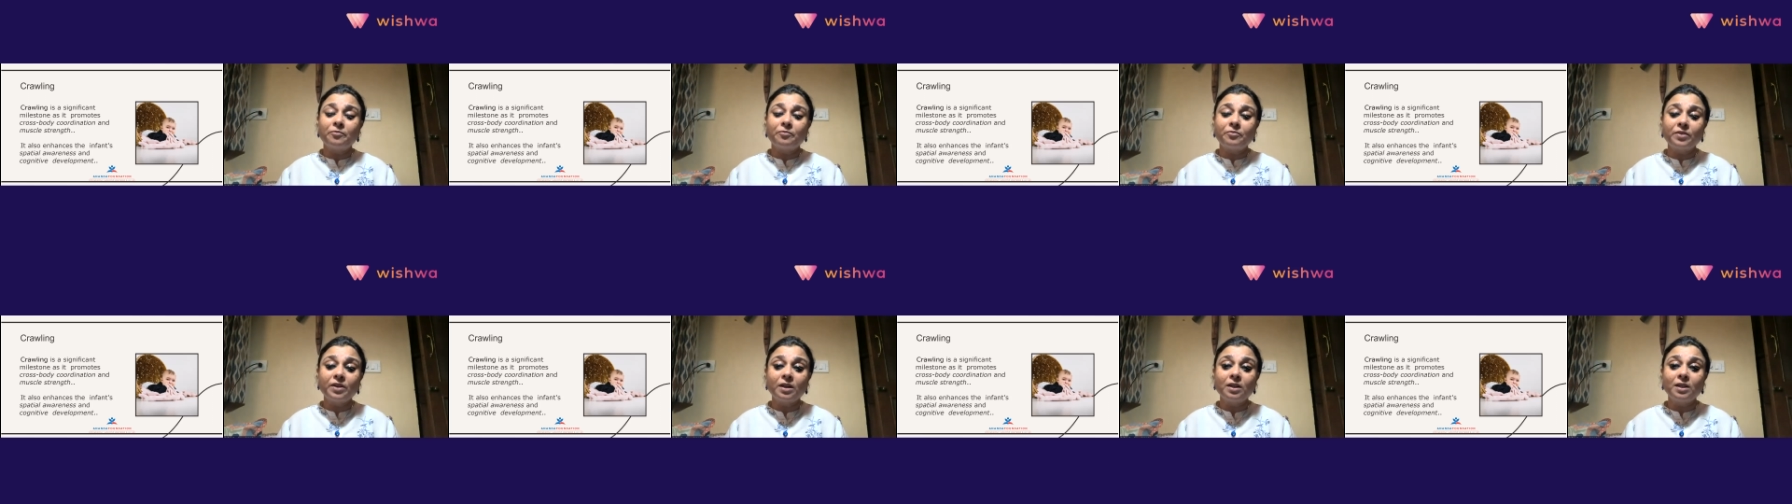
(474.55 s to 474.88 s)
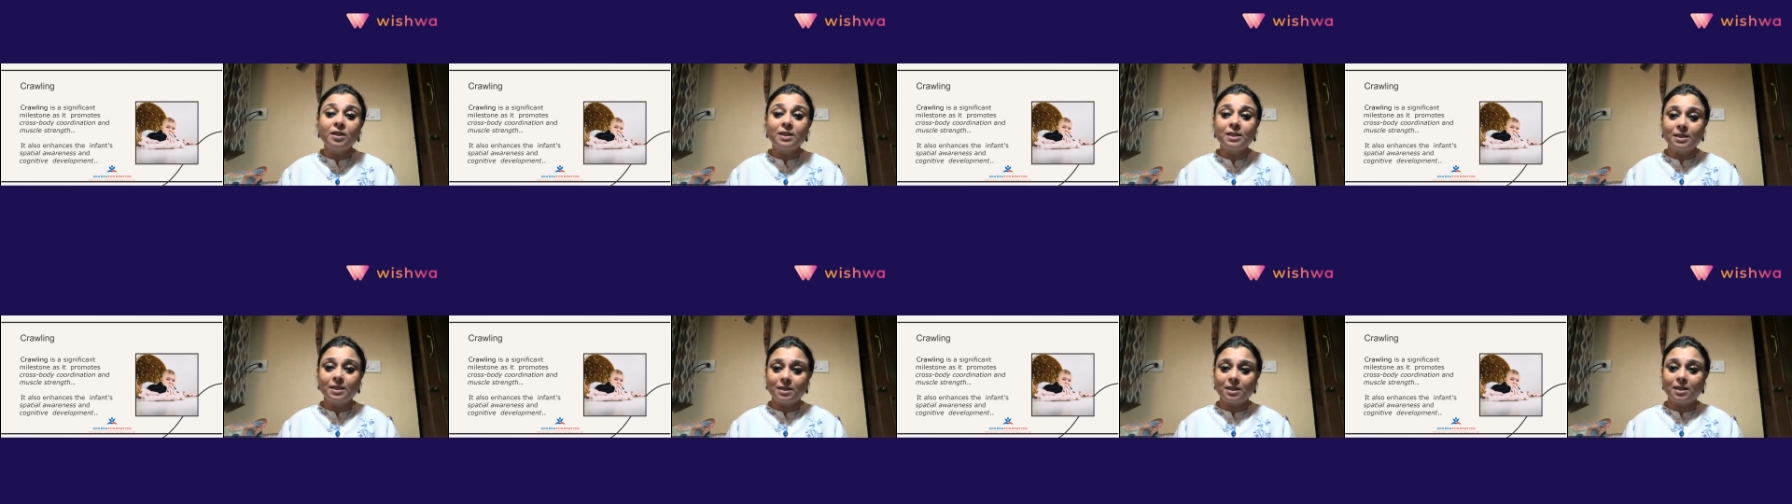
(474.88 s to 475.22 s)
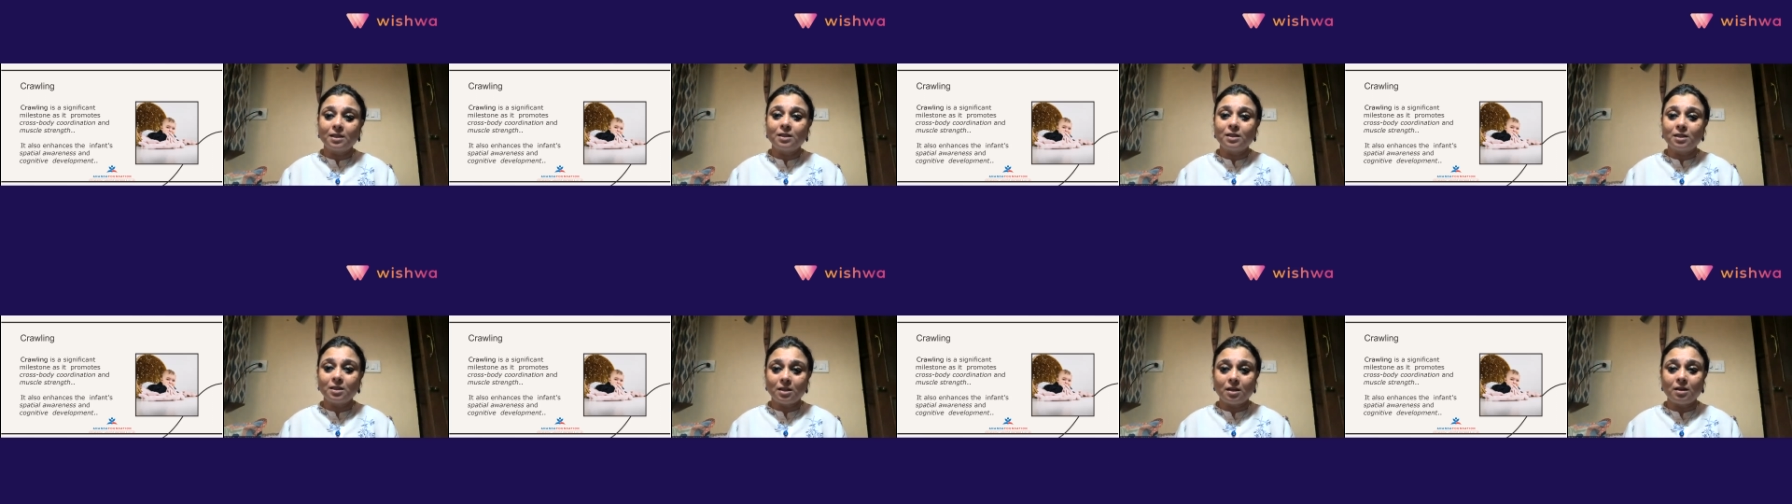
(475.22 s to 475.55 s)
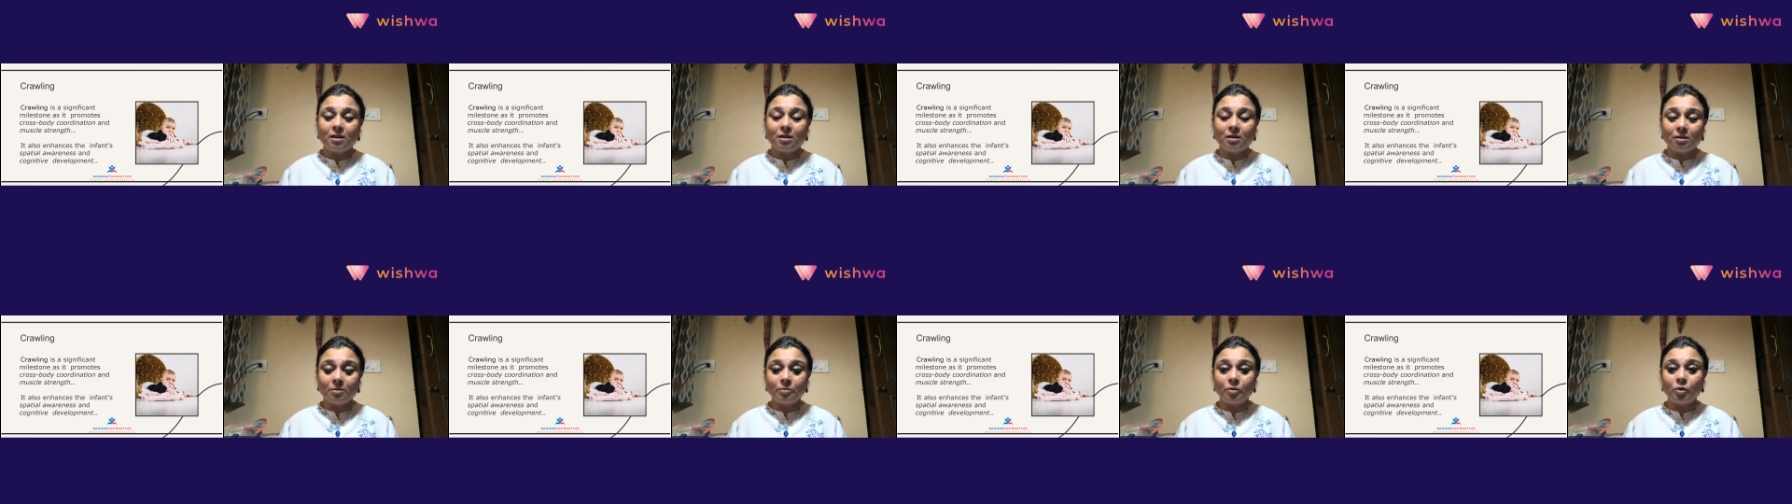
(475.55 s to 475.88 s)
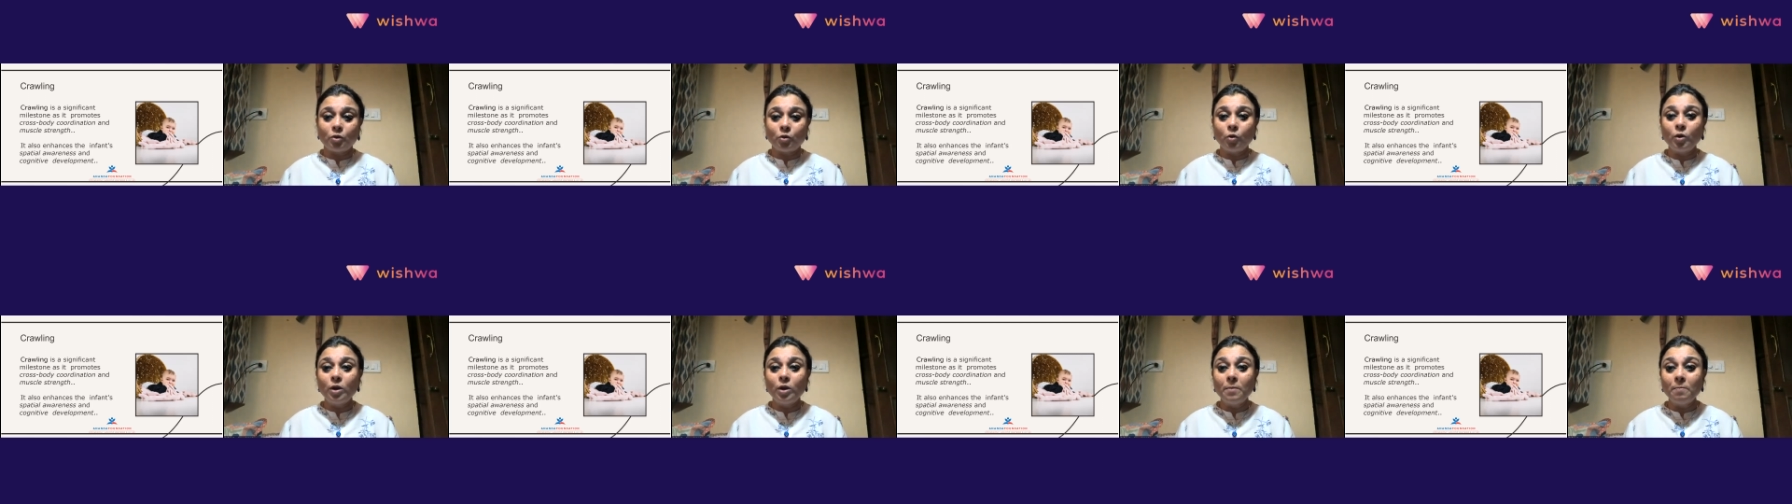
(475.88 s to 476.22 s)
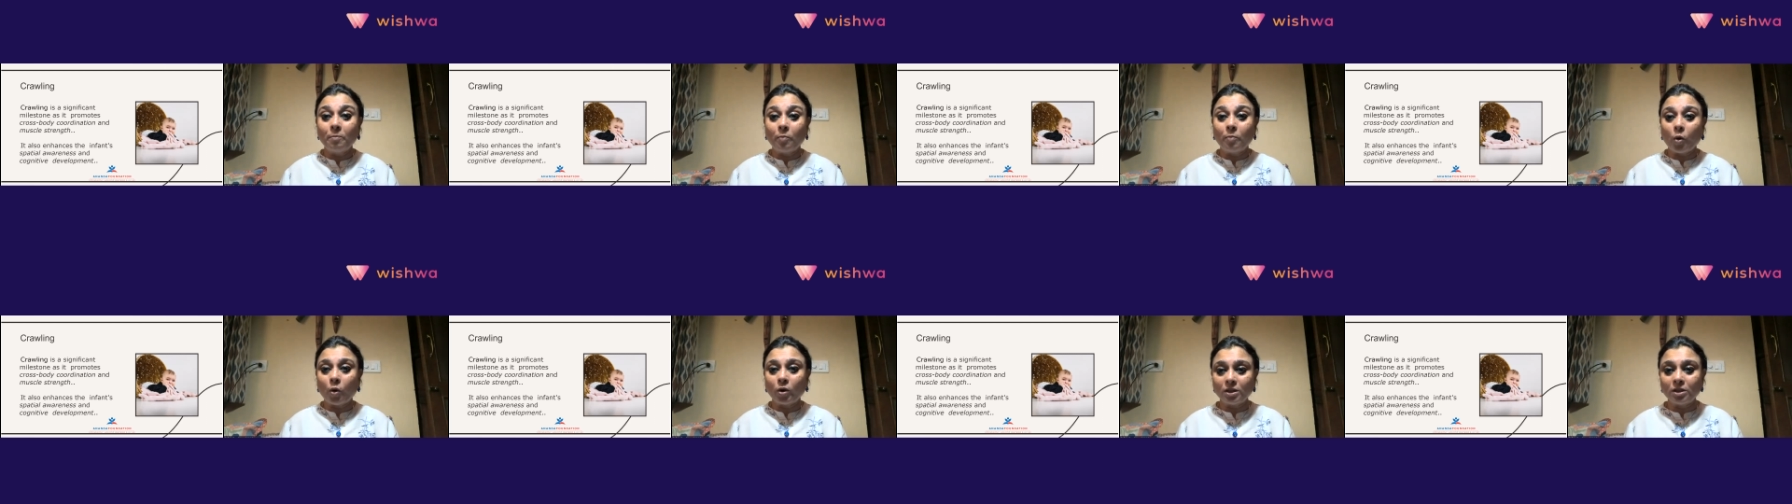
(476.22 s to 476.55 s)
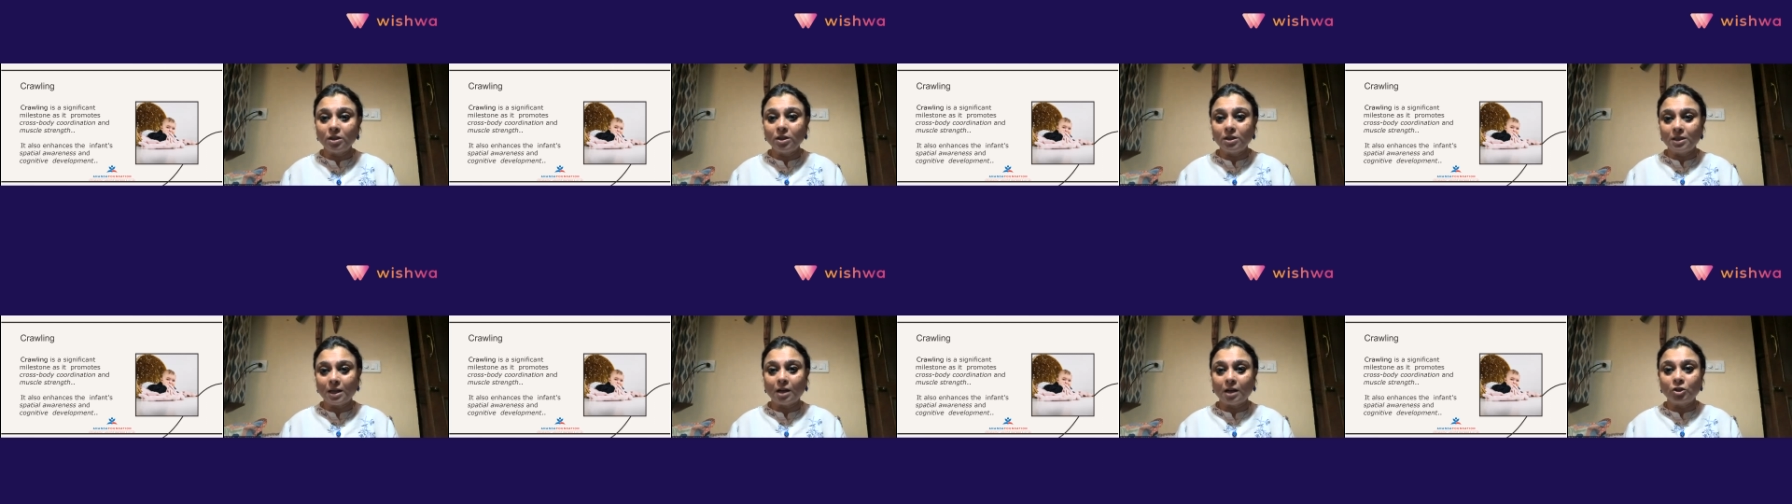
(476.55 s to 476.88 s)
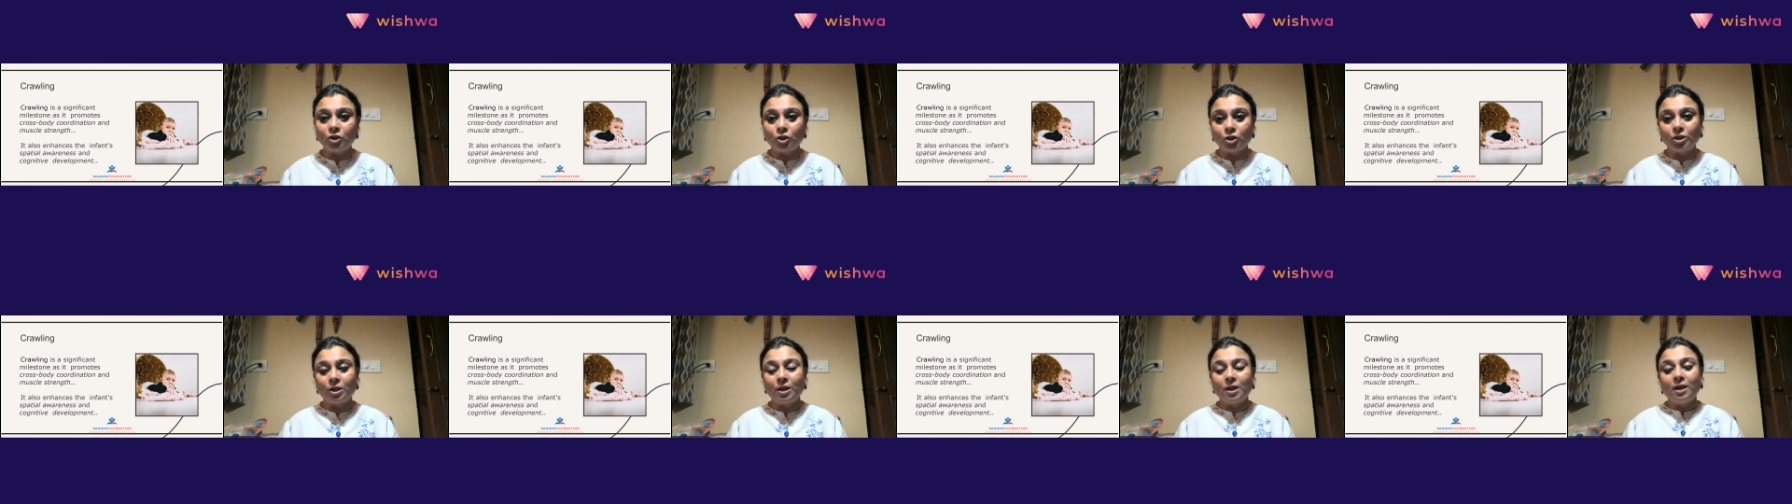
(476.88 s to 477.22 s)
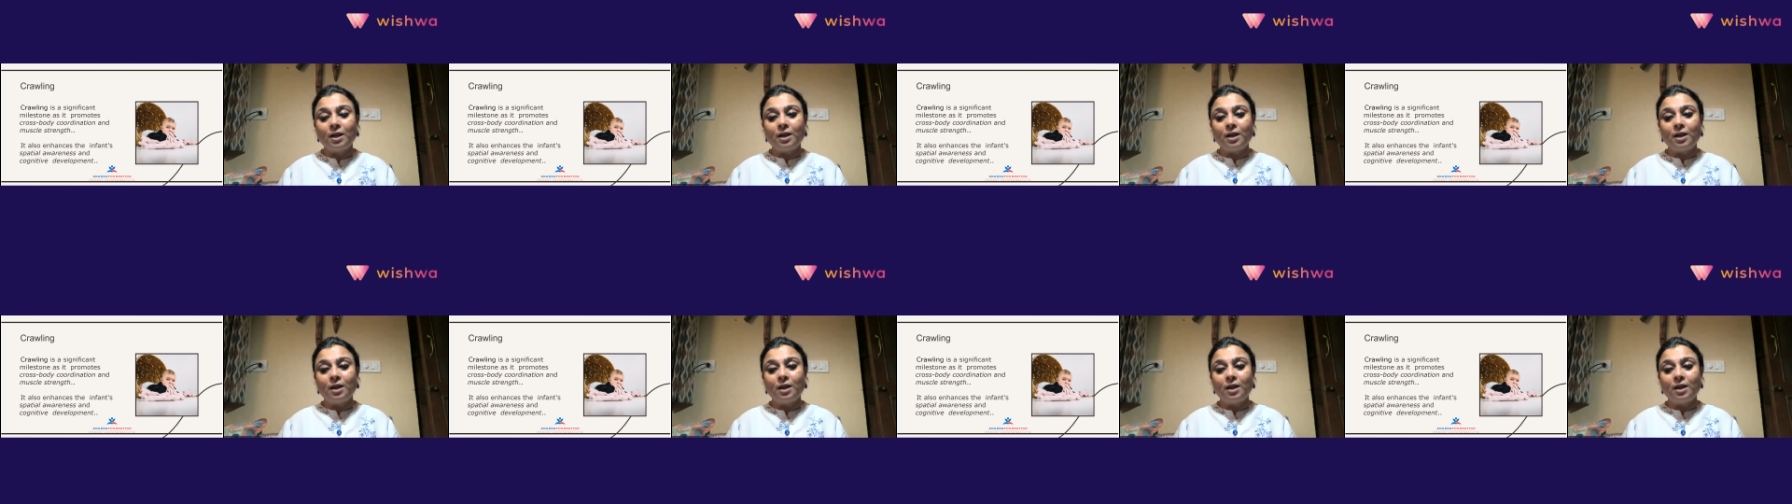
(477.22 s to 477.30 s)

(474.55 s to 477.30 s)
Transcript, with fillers: first uh, you know important touch